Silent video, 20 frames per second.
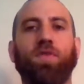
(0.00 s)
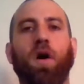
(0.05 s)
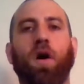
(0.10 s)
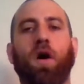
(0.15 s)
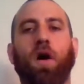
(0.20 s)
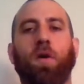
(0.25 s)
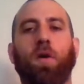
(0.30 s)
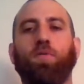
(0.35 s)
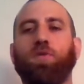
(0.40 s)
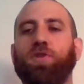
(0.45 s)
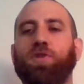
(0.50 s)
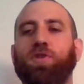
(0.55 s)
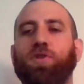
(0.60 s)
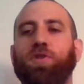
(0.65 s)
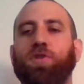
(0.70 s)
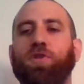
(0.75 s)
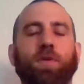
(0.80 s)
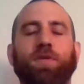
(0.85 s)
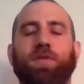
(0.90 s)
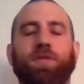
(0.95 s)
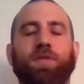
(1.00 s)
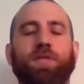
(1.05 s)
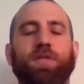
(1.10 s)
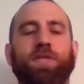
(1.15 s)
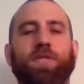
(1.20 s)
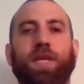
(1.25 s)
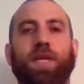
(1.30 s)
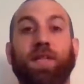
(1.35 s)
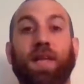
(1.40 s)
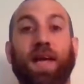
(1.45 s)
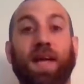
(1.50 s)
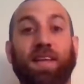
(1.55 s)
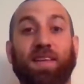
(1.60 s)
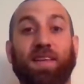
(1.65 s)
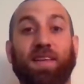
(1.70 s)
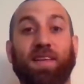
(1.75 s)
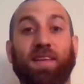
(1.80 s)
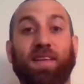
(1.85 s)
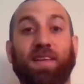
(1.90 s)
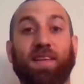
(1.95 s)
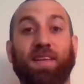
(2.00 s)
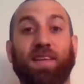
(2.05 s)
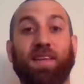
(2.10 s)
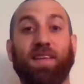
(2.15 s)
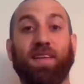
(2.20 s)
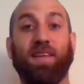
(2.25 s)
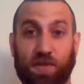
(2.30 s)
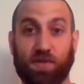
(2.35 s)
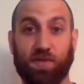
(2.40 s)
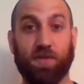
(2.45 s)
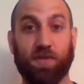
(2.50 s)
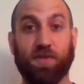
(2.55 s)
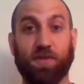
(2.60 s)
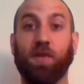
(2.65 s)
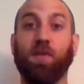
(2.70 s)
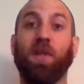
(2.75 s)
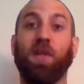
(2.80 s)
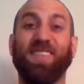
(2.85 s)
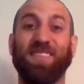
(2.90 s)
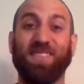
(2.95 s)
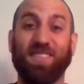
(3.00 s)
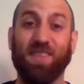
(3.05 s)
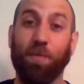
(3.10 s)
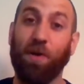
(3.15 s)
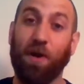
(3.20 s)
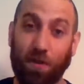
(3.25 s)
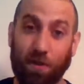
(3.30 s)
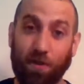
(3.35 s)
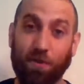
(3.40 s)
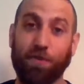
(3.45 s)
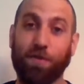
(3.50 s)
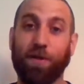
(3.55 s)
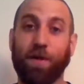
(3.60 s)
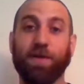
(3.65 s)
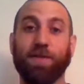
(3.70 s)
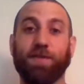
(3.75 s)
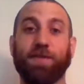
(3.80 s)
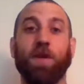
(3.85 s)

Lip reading: which is always good to see, and that is best for business, unlike some other things,